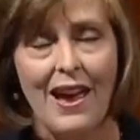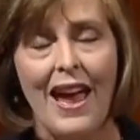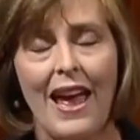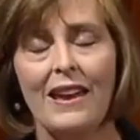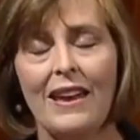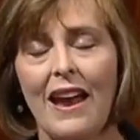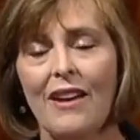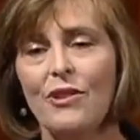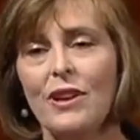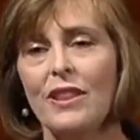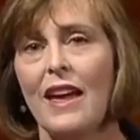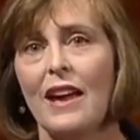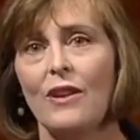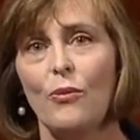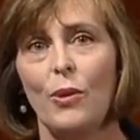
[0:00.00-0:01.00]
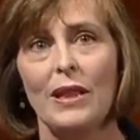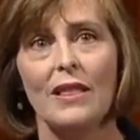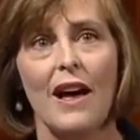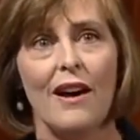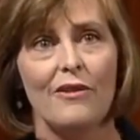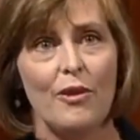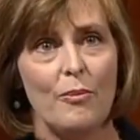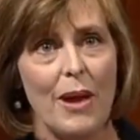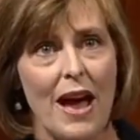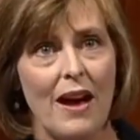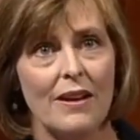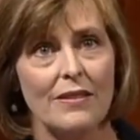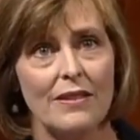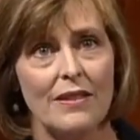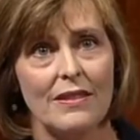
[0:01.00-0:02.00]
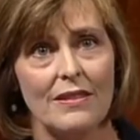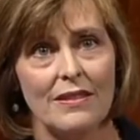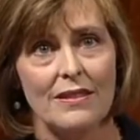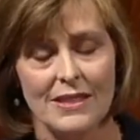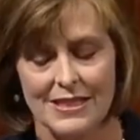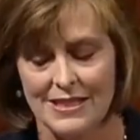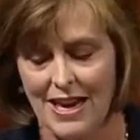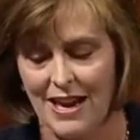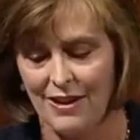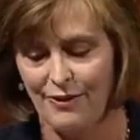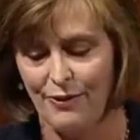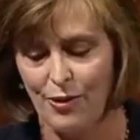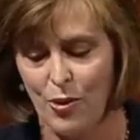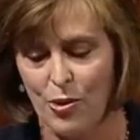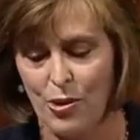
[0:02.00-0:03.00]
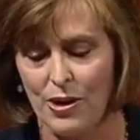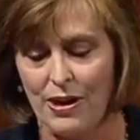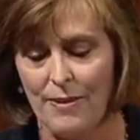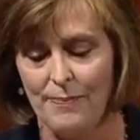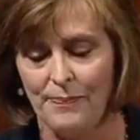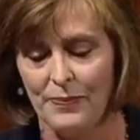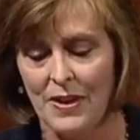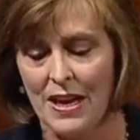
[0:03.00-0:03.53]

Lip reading: and everything we love about the state of Florida.